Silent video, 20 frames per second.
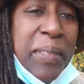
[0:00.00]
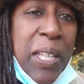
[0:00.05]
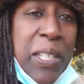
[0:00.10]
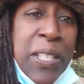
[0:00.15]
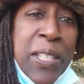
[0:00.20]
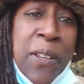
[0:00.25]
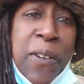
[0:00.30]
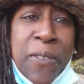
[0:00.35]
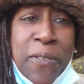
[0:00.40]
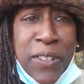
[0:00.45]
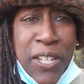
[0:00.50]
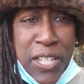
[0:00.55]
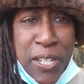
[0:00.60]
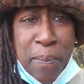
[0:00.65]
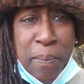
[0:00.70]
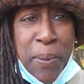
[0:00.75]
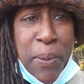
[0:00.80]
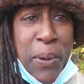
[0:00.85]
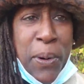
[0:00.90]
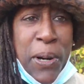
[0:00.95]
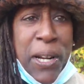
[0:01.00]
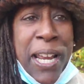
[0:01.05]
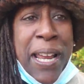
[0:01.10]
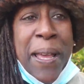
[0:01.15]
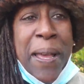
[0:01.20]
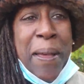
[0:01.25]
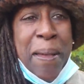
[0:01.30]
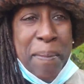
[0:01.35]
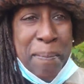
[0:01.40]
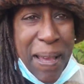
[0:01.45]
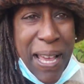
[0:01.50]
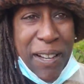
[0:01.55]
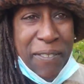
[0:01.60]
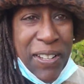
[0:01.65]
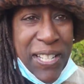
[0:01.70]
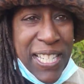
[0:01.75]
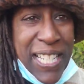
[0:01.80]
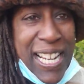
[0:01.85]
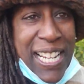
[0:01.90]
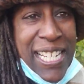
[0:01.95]
So vision board,
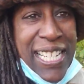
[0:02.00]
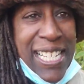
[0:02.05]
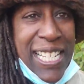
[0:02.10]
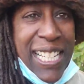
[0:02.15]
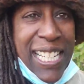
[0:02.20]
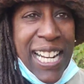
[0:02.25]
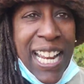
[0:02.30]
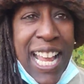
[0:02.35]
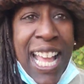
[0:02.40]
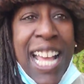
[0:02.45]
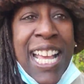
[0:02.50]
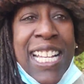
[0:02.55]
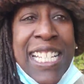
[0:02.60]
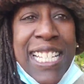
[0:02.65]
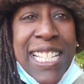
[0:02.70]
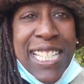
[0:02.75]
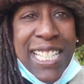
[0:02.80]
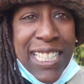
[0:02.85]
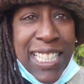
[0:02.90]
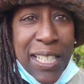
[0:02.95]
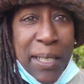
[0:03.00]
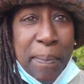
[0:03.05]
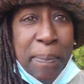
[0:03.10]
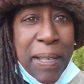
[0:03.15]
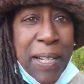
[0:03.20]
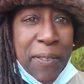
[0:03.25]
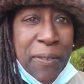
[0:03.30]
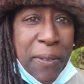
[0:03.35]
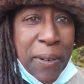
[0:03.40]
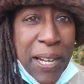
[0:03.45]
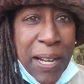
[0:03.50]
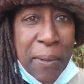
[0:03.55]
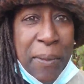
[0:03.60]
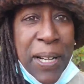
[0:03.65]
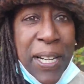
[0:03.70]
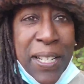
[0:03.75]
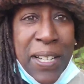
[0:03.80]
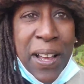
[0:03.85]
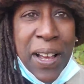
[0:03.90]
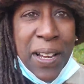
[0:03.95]
manifestation, just a little bit of what I want
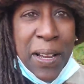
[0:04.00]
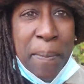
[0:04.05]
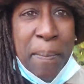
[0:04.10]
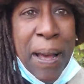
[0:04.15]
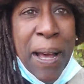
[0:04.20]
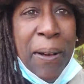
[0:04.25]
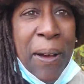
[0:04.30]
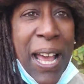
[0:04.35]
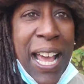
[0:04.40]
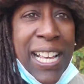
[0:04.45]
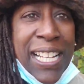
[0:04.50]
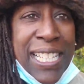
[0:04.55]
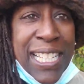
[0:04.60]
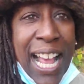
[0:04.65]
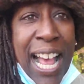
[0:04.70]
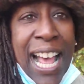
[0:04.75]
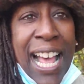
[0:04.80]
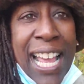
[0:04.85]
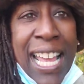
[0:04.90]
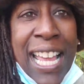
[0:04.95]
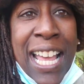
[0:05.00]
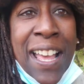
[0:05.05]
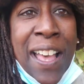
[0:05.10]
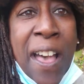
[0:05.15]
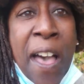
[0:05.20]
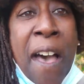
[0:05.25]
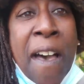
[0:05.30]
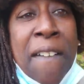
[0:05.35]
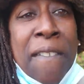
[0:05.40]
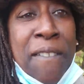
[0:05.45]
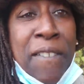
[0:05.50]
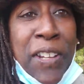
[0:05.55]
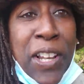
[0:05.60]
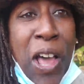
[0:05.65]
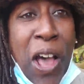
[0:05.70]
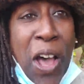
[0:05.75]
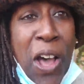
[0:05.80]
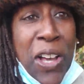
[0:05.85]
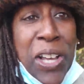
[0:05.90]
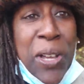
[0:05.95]
to talk about as I
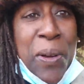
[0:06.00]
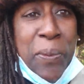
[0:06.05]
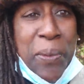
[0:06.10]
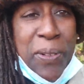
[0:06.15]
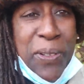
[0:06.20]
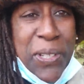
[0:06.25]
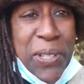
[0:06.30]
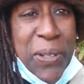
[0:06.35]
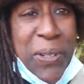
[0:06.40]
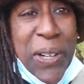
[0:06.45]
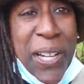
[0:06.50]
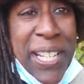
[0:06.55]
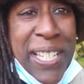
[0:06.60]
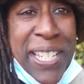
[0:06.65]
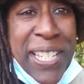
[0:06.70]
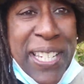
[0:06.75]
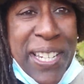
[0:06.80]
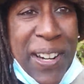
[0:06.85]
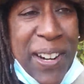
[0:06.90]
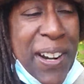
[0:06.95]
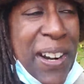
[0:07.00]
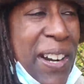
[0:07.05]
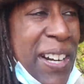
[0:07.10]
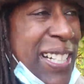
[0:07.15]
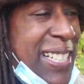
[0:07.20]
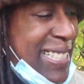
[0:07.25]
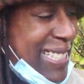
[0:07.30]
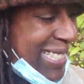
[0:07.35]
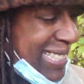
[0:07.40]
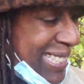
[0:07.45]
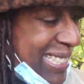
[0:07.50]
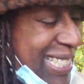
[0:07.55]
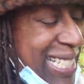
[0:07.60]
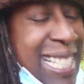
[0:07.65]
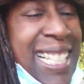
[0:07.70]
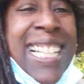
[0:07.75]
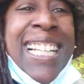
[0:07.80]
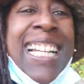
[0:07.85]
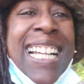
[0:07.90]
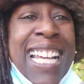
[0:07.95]
vlog with Zuri and Star
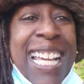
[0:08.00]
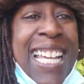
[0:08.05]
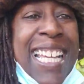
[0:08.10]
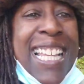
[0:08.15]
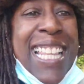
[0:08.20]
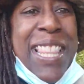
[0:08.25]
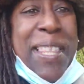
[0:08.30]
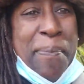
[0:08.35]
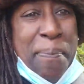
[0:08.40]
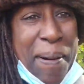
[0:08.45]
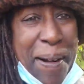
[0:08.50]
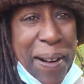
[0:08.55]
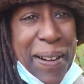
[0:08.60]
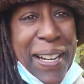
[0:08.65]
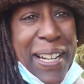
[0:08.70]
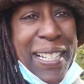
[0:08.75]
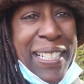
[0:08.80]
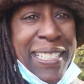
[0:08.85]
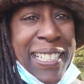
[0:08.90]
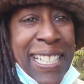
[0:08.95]
in the park.